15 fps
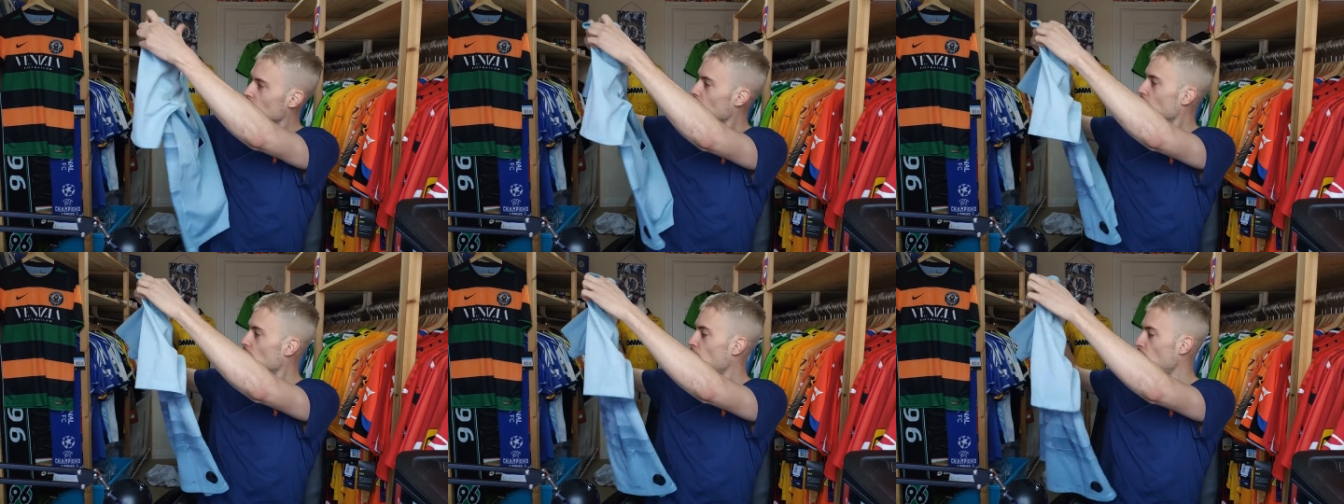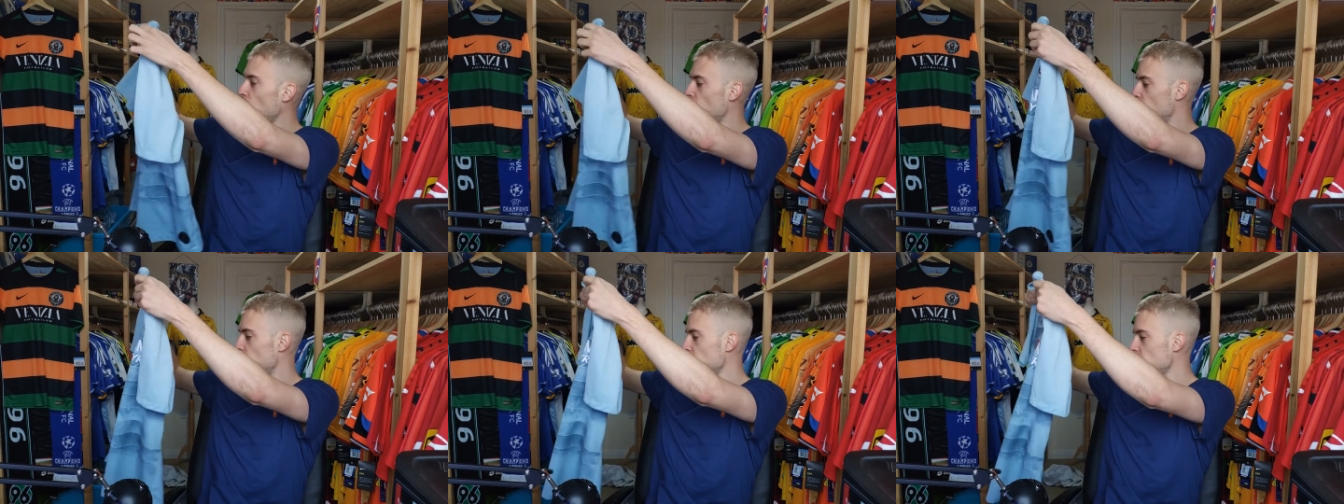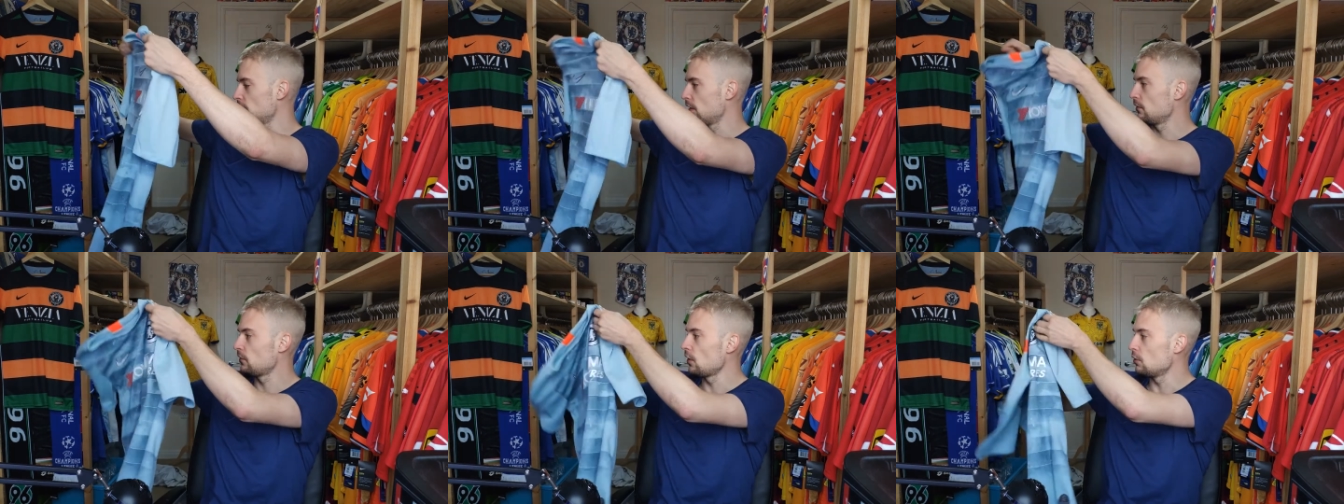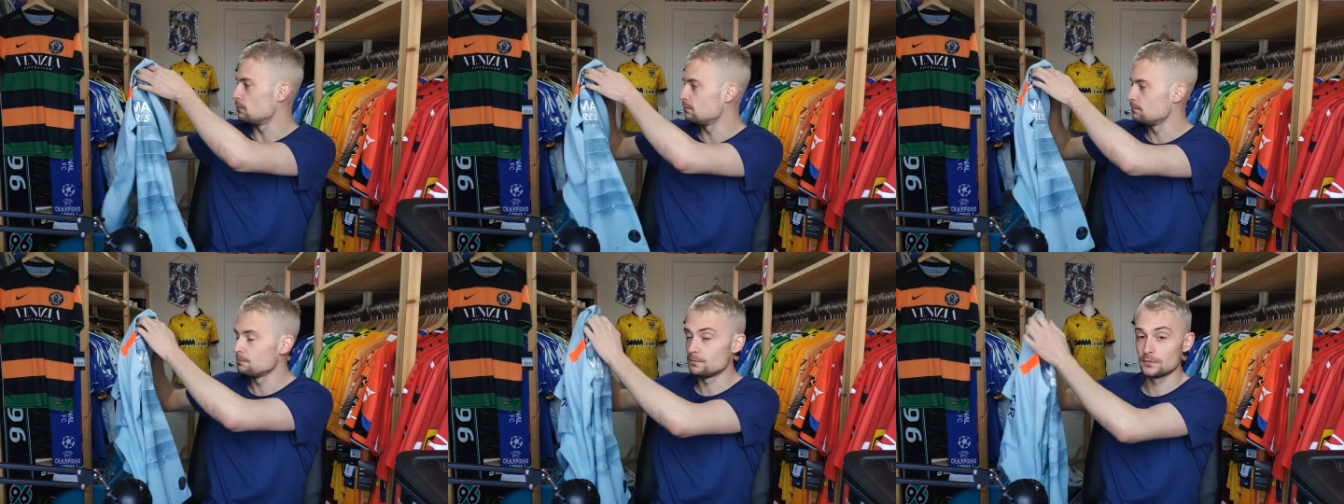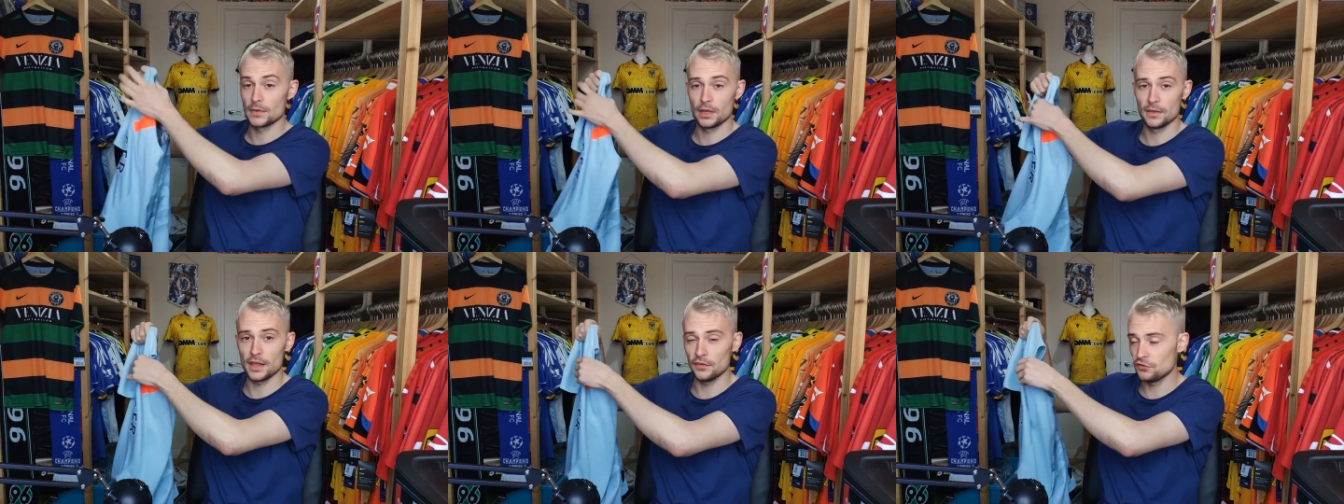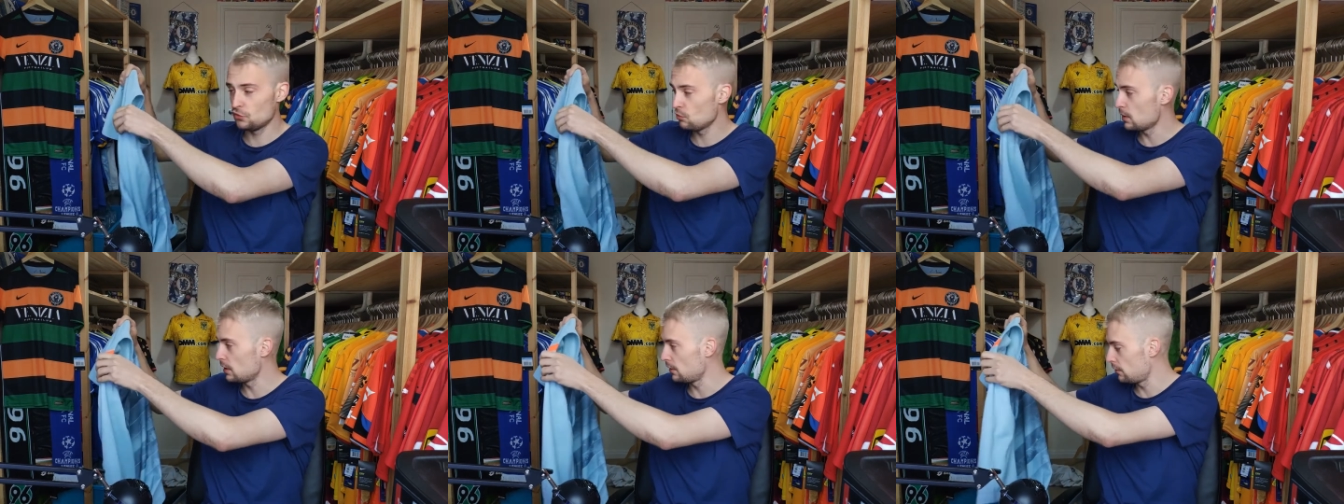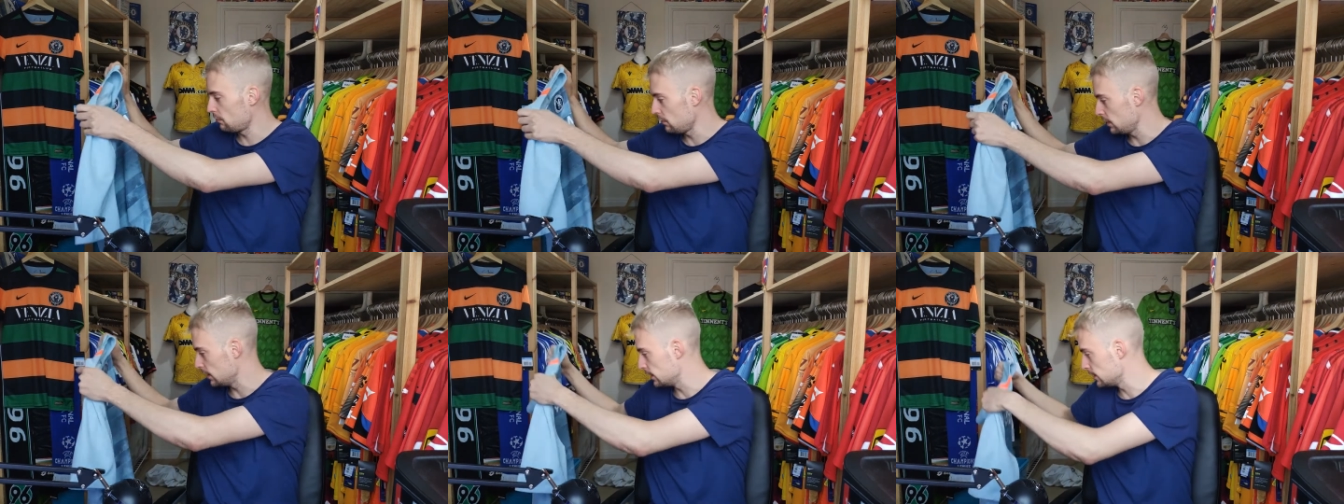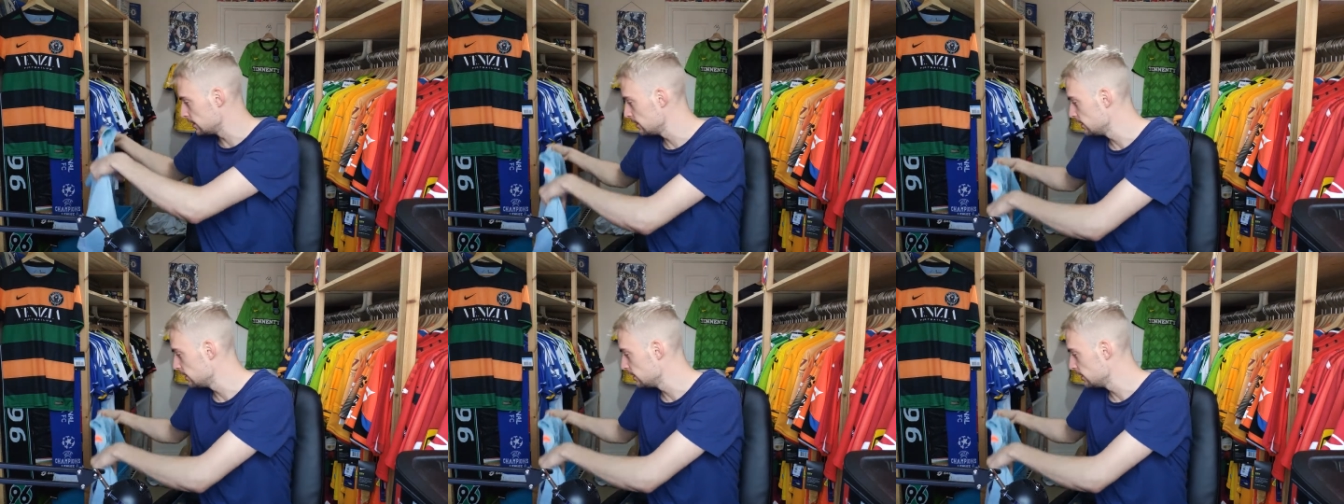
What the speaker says: all the better. So, that's two out of three.